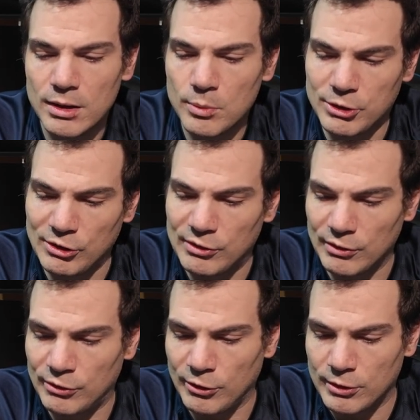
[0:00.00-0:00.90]
which is
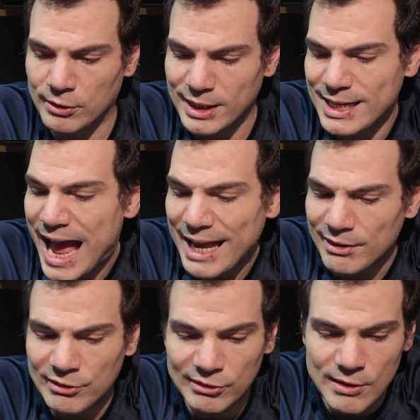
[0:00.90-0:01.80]
certainly
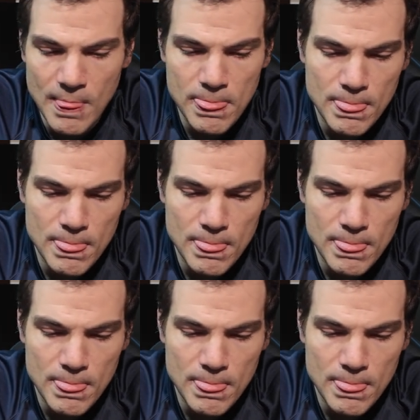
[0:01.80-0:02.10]
nice.